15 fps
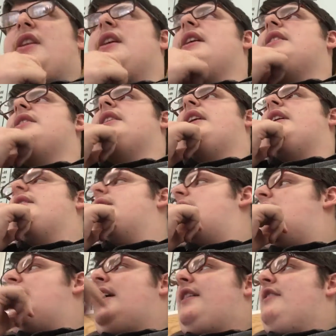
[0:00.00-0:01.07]
like that.
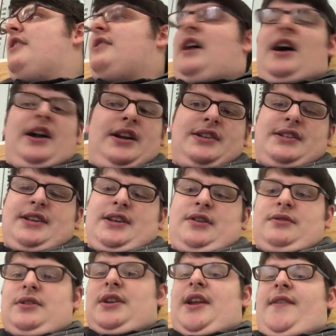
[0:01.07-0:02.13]
I honestly
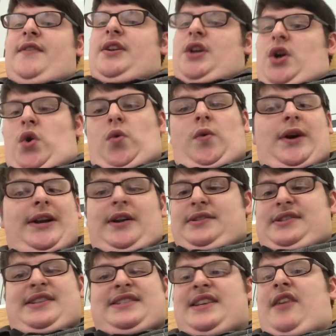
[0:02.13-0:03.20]
don't even know what else
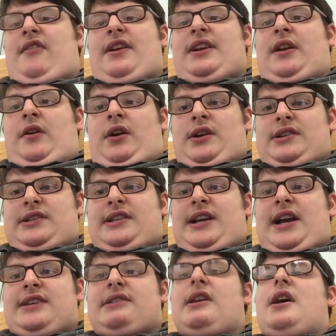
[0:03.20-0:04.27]
to say right now, honestly,
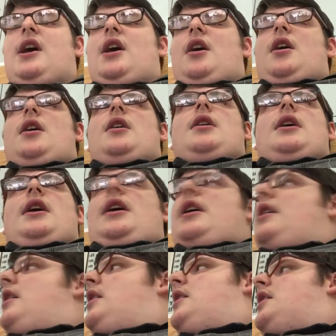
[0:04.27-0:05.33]
guys.
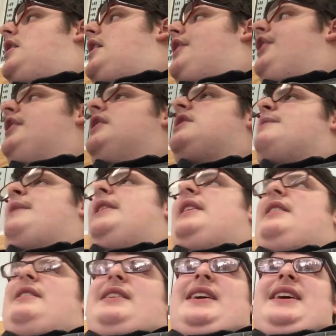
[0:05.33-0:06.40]
I think that's about
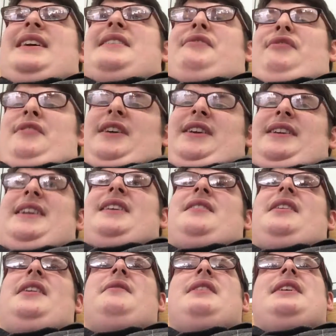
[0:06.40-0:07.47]
it, guys, for right now.
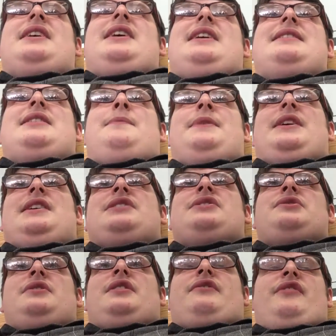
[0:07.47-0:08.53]
Anyway, guys, hope you guys
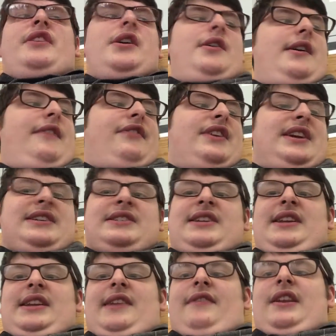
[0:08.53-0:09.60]
enjoyed this video. If you guys
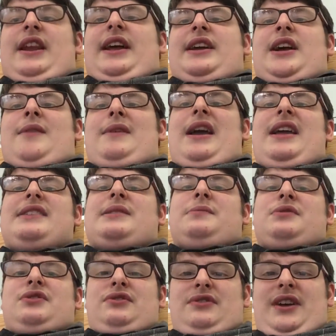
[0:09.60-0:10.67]
did, leave a like, comment, and
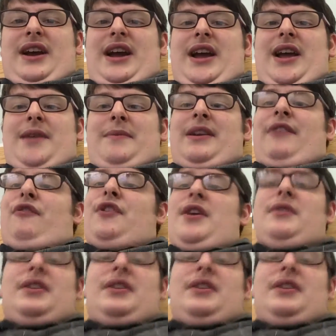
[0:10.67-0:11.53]
subscribe. And if you go